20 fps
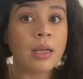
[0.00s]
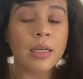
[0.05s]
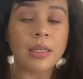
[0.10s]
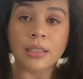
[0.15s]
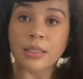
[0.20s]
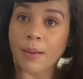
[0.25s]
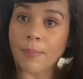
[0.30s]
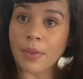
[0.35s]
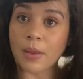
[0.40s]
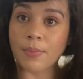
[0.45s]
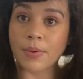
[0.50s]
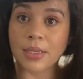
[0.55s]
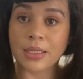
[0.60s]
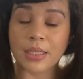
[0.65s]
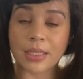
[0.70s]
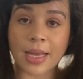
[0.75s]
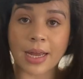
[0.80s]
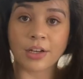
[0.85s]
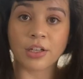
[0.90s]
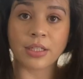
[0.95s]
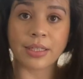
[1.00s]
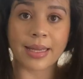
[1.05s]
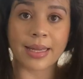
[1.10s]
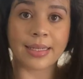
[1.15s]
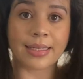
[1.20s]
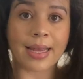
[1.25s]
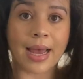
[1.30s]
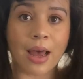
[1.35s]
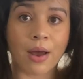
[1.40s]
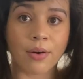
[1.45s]
some of the pieces I just
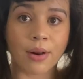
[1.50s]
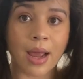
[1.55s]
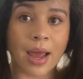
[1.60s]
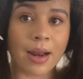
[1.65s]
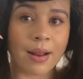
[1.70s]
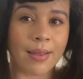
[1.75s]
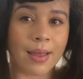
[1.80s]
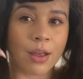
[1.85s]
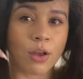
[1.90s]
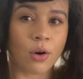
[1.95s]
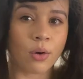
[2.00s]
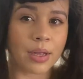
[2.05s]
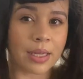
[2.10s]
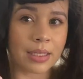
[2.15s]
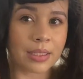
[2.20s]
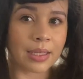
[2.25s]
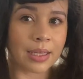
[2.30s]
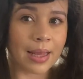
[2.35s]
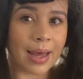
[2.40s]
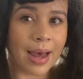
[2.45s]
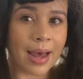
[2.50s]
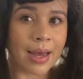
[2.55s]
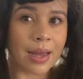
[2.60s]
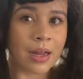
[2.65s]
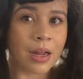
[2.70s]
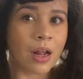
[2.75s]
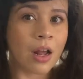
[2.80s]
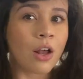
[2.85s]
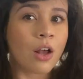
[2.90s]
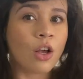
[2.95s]
let down kind of like go into
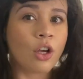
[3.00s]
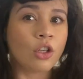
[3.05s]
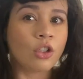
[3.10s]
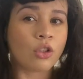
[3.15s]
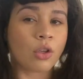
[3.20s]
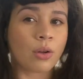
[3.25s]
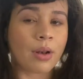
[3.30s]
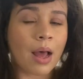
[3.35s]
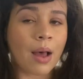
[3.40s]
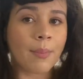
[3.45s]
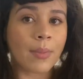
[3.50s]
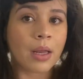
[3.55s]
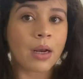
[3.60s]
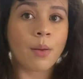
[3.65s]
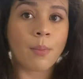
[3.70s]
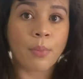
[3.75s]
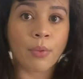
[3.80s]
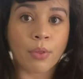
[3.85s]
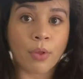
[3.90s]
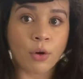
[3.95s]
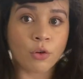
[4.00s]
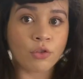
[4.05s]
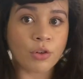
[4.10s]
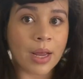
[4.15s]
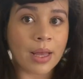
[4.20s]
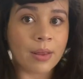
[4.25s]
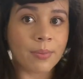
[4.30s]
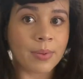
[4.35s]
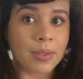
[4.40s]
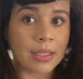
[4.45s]
that. So now I'm gonna blow
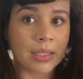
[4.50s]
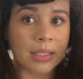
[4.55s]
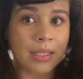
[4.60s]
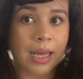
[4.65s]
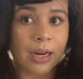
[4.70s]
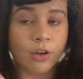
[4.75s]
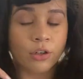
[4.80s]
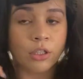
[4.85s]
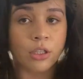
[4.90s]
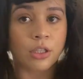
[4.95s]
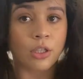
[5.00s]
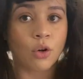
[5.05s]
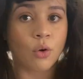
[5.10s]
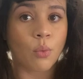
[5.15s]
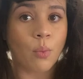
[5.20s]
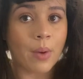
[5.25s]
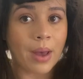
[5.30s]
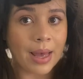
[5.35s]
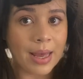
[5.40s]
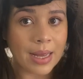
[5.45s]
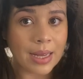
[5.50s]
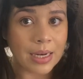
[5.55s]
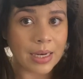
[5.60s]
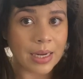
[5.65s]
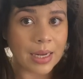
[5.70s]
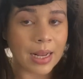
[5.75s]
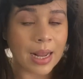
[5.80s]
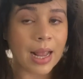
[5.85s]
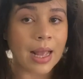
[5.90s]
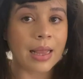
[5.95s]
dry the pieces that are still
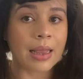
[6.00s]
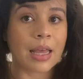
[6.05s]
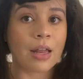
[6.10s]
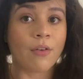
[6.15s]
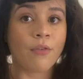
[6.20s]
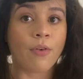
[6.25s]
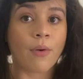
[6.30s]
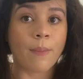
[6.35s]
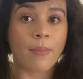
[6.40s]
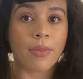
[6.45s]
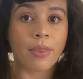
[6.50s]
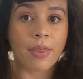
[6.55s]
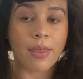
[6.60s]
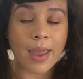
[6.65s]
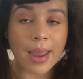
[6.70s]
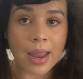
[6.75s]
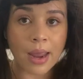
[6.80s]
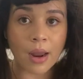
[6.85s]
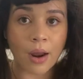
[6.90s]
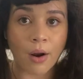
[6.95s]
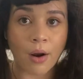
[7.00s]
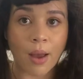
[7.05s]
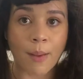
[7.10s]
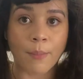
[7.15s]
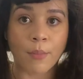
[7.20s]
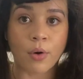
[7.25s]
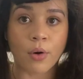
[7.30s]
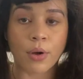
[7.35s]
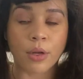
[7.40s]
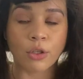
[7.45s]
wet, and then from there, I'm
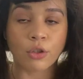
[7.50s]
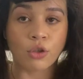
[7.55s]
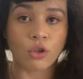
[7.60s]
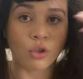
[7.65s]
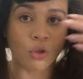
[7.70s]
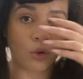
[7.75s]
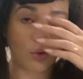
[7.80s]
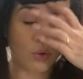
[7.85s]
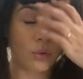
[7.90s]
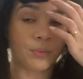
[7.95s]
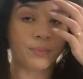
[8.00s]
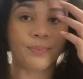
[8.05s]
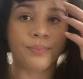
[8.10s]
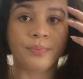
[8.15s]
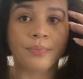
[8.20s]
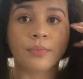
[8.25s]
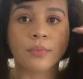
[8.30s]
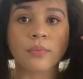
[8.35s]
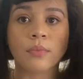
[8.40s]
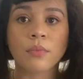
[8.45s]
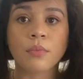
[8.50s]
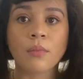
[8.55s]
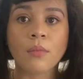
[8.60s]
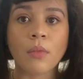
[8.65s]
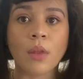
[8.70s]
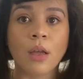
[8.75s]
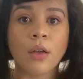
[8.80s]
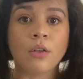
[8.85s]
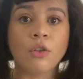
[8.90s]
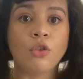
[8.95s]
going to
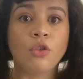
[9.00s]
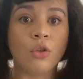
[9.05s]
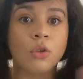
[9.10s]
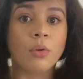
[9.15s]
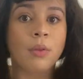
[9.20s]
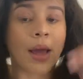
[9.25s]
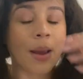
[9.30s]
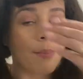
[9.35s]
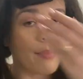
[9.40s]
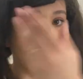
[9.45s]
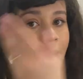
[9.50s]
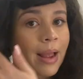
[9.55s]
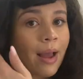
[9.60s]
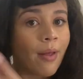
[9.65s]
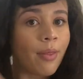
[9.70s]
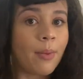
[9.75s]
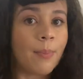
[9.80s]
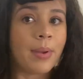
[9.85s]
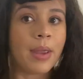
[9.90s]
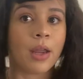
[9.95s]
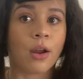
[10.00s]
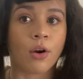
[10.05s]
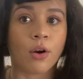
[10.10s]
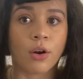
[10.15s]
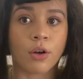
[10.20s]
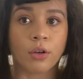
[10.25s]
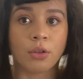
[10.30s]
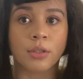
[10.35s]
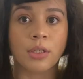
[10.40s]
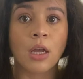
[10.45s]
do like break out the pin
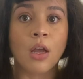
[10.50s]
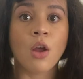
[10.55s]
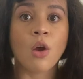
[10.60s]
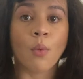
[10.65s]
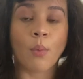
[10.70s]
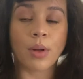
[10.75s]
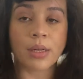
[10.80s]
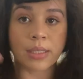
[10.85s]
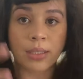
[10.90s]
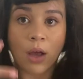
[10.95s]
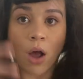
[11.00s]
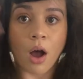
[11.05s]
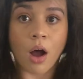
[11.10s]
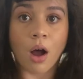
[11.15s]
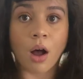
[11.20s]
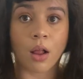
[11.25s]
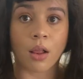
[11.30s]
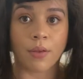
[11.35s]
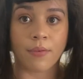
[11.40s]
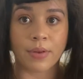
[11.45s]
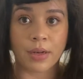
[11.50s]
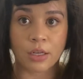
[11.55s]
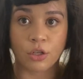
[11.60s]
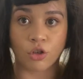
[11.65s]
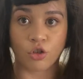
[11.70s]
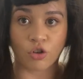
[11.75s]
curls once all of it is